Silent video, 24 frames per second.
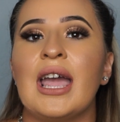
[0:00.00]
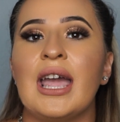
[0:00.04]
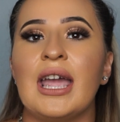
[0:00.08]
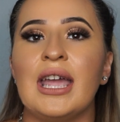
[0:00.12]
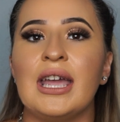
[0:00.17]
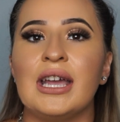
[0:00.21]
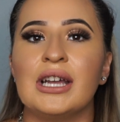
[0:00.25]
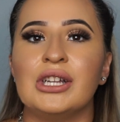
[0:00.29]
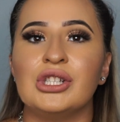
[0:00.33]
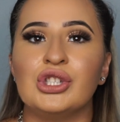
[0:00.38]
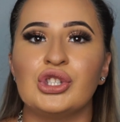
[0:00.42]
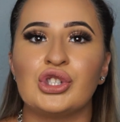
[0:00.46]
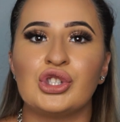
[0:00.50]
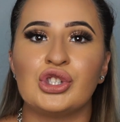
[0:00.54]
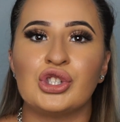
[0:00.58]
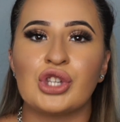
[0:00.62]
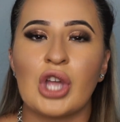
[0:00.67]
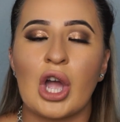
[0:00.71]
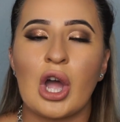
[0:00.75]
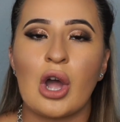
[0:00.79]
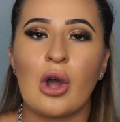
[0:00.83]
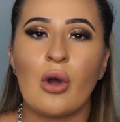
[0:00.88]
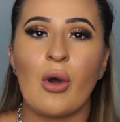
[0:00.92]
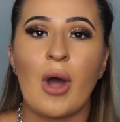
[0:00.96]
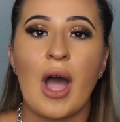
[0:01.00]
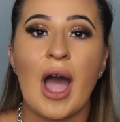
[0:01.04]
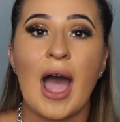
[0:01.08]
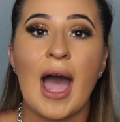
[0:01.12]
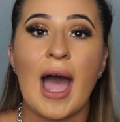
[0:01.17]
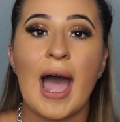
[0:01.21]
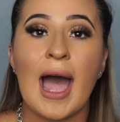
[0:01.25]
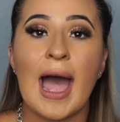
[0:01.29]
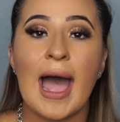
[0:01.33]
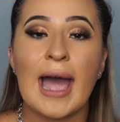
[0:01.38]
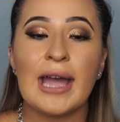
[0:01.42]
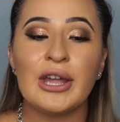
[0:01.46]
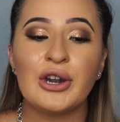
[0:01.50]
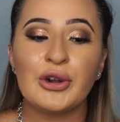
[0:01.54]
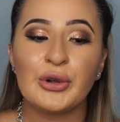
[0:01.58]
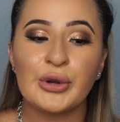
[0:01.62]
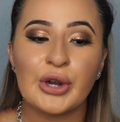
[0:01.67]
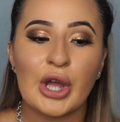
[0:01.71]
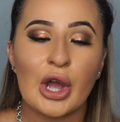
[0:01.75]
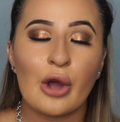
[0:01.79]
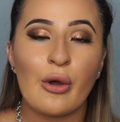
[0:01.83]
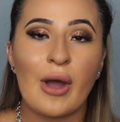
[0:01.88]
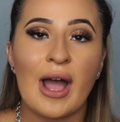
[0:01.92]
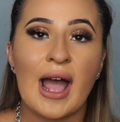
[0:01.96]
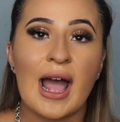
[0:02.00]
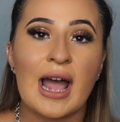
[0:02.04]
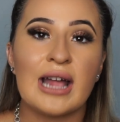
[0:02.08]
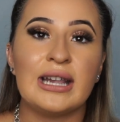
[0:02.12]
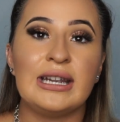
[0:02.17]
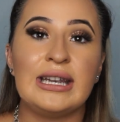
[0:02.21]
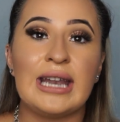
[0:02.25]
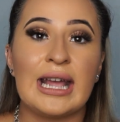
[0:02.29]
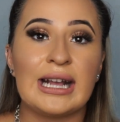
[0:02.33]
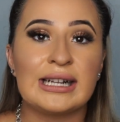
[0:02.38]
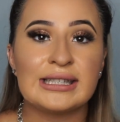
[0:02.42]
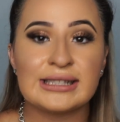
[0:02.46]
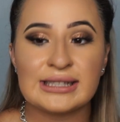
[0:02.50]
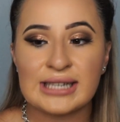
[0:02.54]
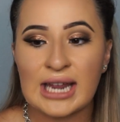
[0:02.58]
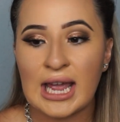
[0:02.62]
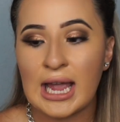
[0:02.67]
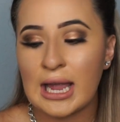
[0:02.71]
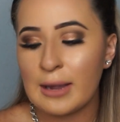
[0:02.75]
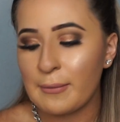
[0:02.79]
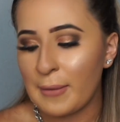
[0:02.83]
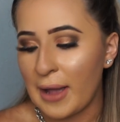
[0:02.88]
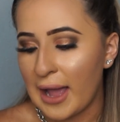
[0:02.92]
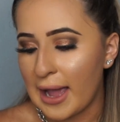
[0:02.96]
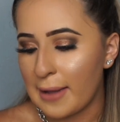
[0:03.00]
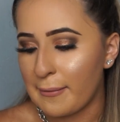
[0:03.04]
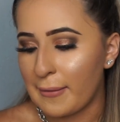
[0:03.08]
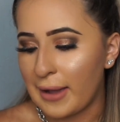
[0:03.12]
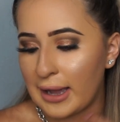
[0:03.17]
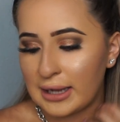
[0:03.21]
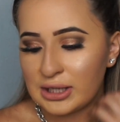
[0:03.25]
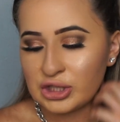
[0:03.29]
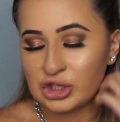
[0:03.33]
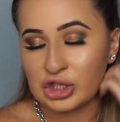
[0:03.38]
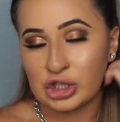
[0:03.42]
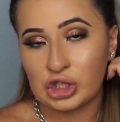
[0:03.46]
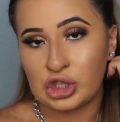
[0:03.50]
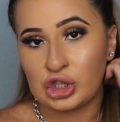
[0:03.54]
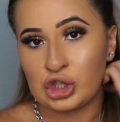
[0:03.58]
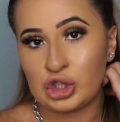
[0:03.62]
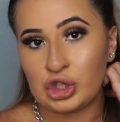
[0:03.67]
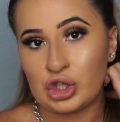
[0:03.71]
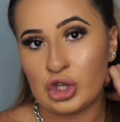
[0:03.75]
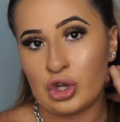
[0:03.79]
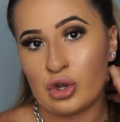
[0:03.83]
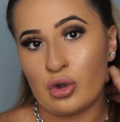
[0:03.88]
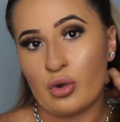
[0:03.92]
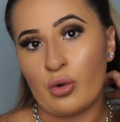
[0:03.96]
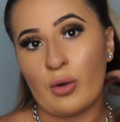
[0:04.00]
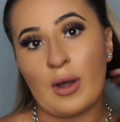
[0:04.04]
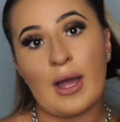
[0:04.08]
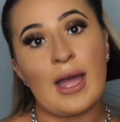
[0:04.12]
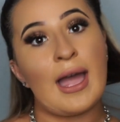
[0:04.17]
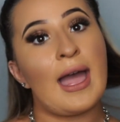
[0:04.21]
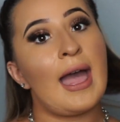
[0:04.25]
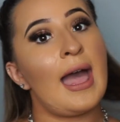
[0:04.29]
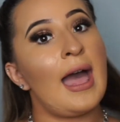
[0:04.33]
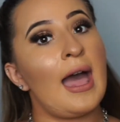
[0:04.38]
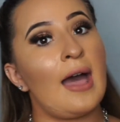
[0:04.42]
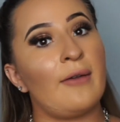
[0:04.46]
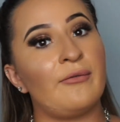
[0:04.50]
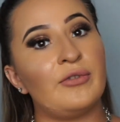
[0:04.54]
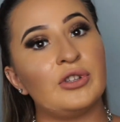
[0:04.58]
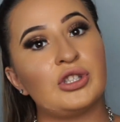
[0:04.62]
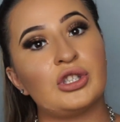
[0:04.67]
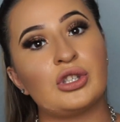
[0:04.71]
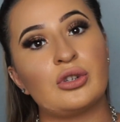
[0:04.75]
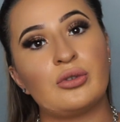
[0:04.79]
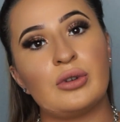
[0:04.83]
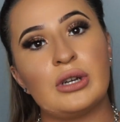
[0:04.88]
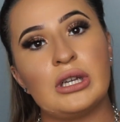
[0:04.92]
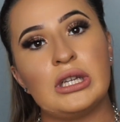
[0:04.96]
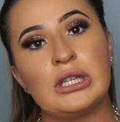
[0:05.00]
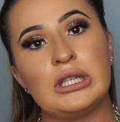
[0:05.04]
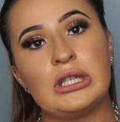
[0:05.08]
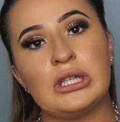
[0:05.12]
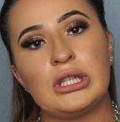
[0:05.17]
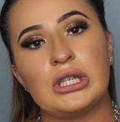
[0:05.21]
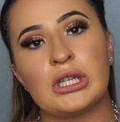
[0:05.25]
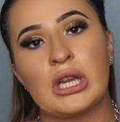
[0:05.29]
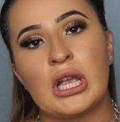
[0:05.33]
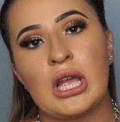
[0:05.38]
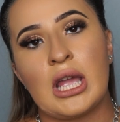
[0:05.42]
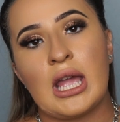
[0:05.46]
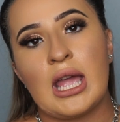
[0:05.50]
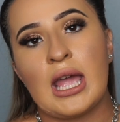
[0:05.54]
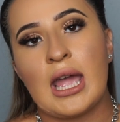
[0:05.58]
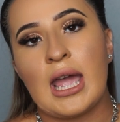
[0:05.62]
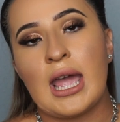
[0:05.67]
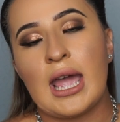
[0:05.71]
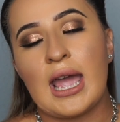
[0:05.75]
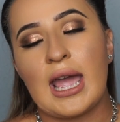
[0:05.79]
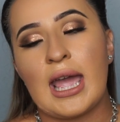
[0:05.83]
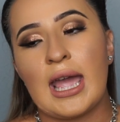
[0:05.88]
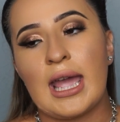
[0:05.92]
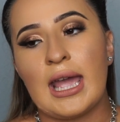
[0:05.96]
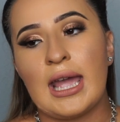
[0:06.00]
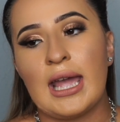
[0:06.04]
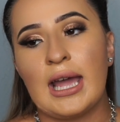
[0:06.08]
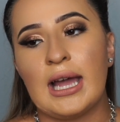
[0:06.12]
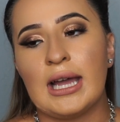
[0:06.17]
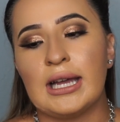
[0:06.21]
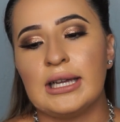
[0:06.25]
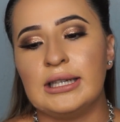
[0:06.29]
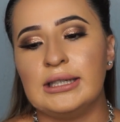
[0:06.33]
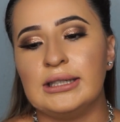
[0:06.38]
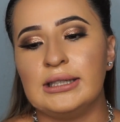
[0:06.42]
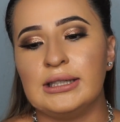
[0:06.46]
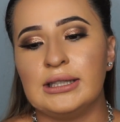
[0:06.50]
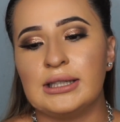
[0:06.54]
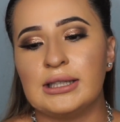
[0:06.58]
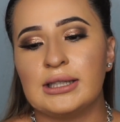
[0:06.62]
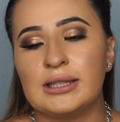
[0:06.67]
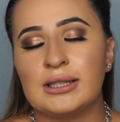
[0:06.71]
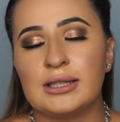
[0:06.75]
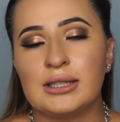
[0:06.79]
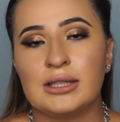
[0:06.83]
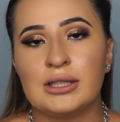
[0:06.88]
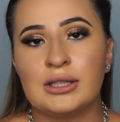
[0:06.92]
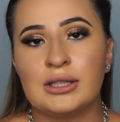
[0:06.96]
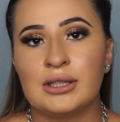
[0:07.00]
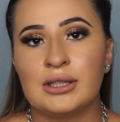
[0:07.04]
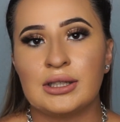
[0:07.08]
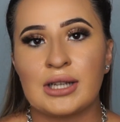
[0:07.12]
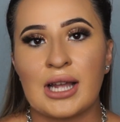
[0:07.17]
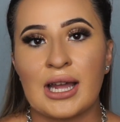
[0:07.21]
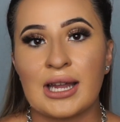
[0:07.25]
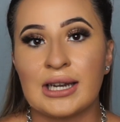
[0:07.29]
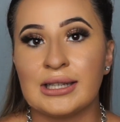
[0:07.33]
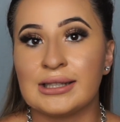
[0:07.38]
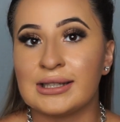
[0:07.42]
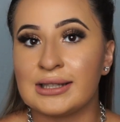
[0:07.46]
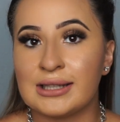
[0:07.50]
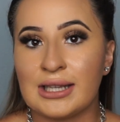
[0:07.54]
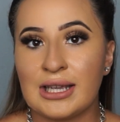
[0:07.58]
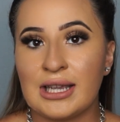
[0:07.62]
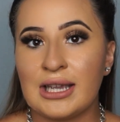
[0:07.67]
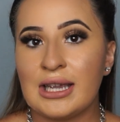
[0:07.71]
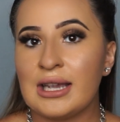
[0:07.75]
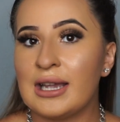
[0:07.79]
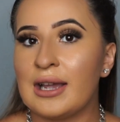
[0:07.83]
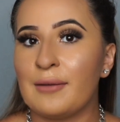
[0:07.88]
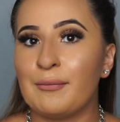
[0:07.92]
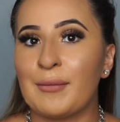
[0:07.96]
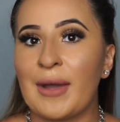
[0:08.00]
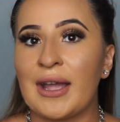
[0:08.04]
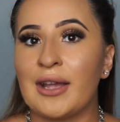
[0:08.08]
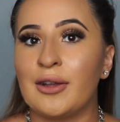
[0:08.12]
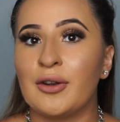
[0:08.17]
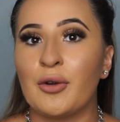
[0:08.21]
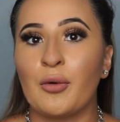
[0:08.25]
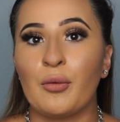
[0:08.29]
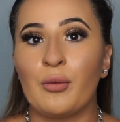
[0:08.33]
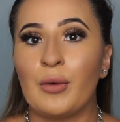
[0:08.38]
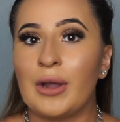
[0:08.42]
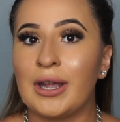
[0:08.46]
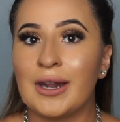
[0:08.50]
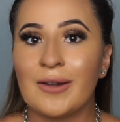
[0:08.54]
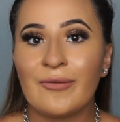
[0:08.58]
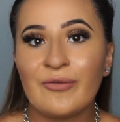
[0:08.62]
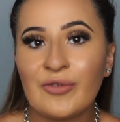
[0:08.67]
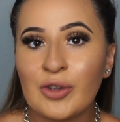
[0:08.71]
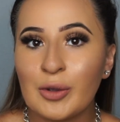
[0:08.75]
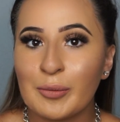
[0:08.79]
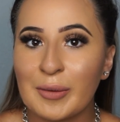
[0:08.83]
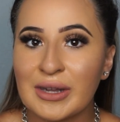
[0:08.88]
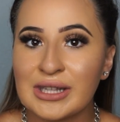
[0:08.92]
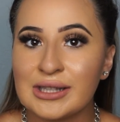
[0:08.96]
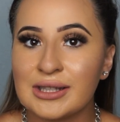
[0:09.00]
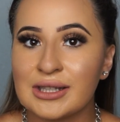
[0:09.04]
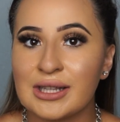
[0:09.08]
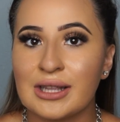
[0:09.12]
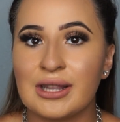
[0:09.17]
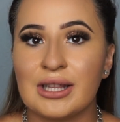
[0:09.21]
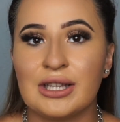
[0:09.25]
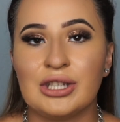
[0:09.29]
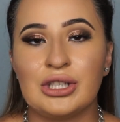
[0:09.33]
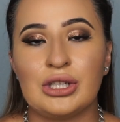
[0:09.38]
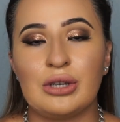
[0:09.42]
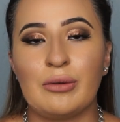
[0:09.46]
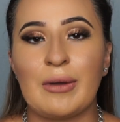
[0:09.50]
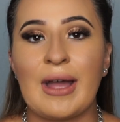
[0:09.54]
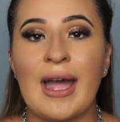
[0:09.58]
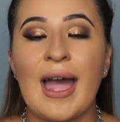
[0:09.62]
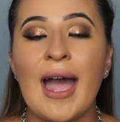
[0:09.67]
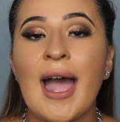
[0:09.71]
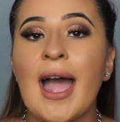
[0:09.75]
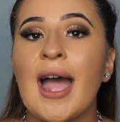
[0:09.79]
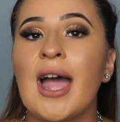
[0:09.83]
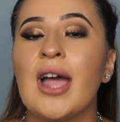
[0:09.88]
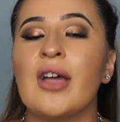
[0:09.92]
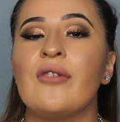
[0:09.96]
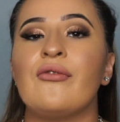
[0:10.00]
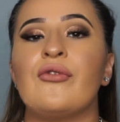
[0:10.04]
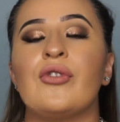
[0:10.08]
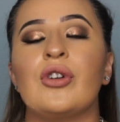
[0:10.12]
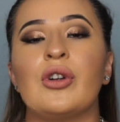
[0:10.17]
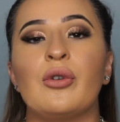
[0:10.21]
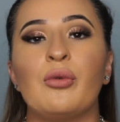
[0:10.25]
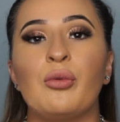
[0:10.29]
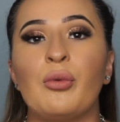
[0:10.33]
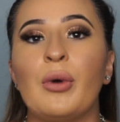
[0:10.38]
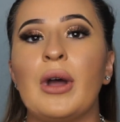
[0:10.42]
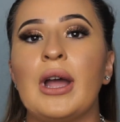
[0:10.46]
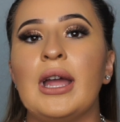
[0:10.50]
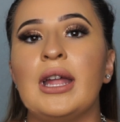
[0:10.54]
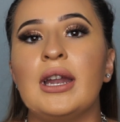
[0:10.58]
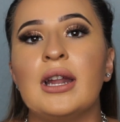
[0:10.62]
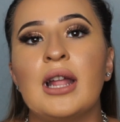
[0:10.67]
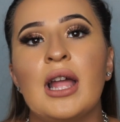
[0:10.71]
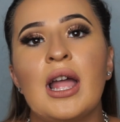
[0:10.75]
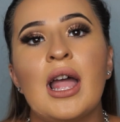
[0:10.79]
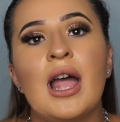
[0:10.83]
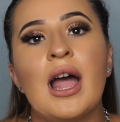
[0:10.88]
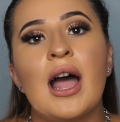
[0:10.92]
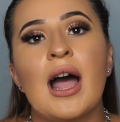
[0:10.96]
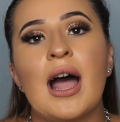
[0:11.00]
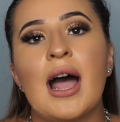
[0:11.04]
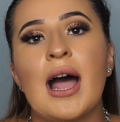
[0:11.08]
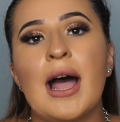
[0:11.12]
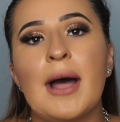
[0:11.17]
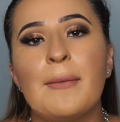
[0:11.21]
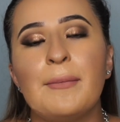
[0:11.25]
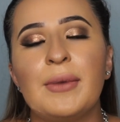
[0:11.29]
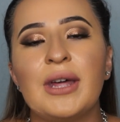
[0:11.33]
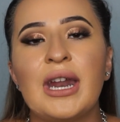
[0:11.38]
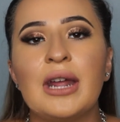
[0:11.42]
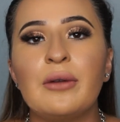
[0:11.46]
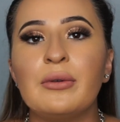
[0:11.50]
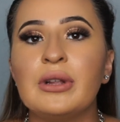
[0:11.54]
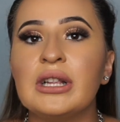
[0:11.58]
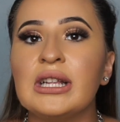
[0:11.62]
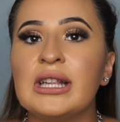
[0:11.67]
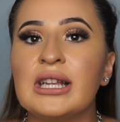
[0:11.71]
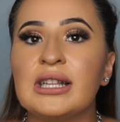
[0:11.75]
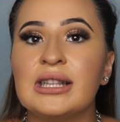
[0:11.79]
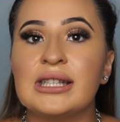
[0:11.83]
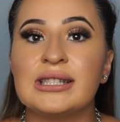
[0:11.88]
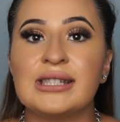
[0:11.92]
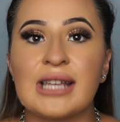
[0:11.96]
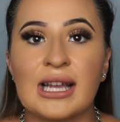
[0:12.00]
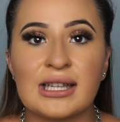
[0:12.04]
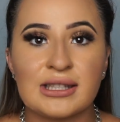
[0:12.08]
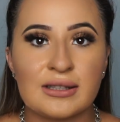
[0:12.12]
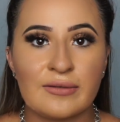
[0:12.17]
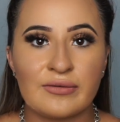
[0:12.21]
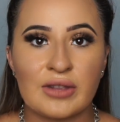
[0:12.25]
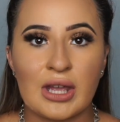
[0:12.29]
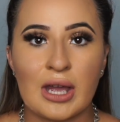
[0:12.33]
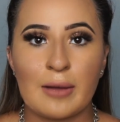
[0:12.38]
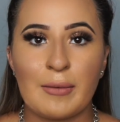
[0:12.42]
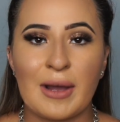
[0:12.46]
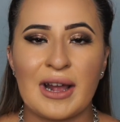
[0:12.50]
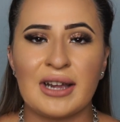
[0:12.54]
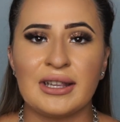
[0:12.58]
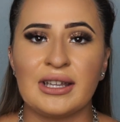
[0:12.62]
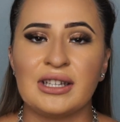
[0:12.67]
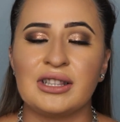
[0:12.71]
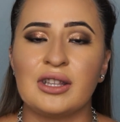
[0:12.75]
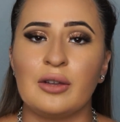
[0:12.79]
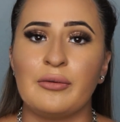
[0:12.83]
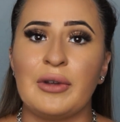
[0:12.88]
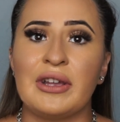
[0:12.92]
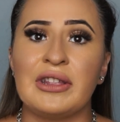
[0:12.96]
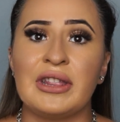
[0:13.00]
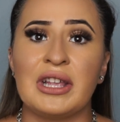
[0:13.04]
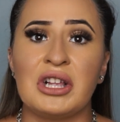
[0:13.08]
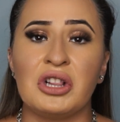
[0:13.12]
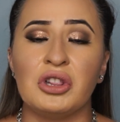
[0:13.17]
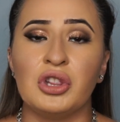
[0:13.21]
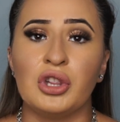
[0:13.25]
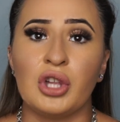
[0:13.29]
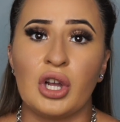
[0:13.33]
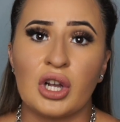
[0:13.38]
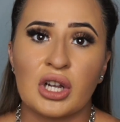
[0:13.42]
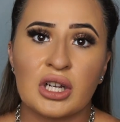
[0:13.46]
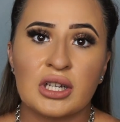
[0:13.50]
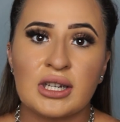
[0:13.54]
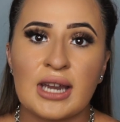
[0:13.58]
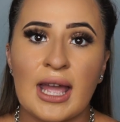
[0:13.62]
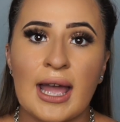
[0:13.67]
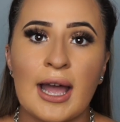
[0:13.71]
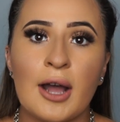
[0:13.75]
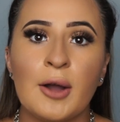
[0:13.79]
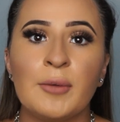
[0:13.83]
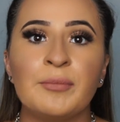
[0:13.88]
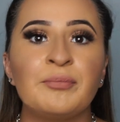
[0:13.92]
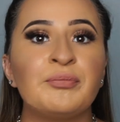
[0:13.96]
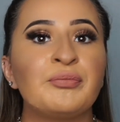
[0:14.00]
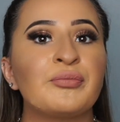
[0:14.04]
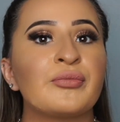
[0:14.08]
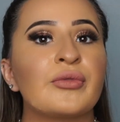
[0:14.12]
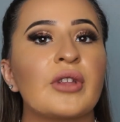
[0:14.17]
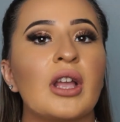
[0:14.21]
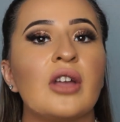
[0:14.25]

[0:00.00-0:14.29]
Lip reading: And so I don't know, next time I might just do half a syringe and kind of see, might wait a few months and then do a half or what. But I really like the size of them. I like the way they look now.